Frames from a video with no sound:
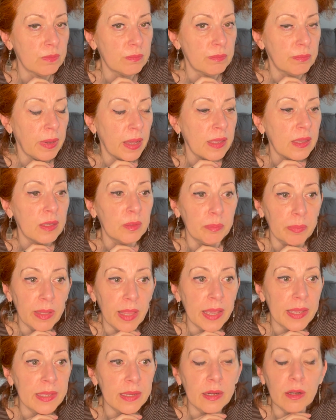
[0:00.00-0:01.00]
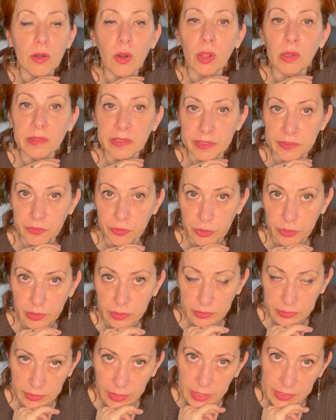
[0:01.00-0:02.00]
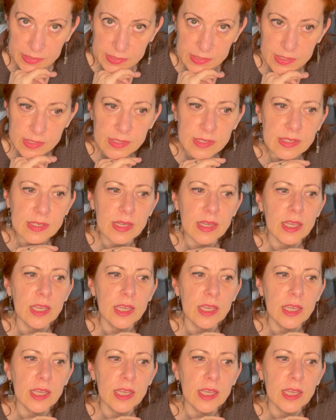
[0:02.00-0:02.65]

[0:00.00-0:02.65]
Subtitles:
by applying nonlinear analysis